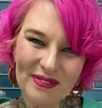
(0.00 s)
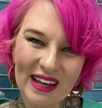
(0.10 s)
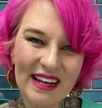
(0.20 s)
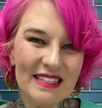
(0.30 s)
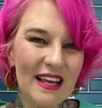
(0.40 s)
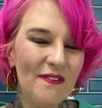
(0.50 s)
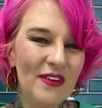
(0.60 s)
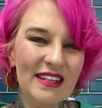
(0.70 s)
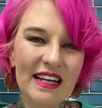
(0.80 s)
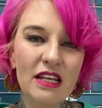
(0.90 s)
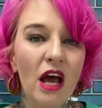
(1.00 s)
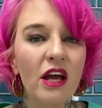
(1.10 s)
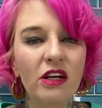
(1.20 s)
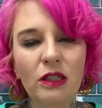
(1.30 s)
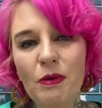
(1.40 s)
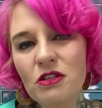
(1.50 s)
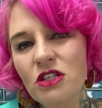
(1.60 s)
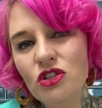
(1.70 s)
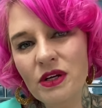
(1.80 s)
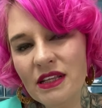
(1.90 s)
It is a fantastic, you're supposed
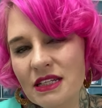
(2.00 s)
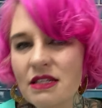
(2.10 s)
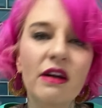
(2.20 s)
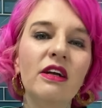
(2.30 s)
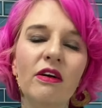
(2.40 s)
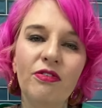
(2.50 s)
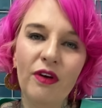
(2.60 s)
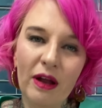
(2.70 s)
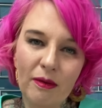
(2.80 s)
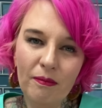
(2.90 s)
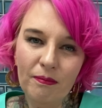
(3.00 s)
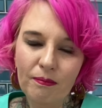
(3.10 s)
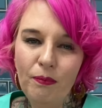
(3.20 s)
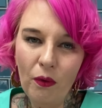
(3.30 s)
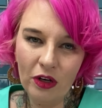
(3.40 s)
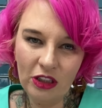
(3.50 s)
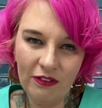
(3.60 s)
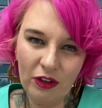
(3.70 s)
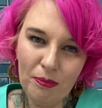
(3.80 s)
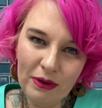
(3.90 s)
to drink this on your front porch
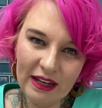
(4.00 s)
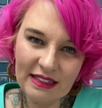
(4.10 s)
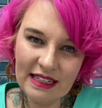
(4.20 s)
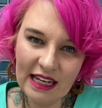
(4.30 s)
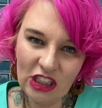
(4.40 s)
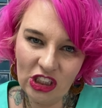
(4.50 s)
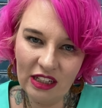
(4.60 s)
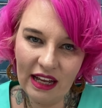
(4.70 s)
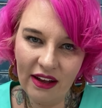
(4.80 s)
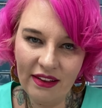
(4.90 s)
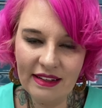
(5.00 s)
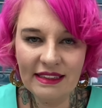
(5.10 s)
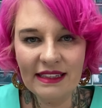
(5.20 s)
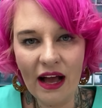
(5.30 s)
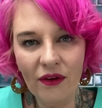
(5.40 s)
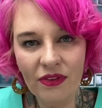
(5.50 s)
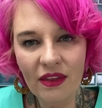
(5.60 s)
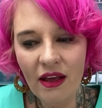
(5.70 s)
of your plantation down in the South.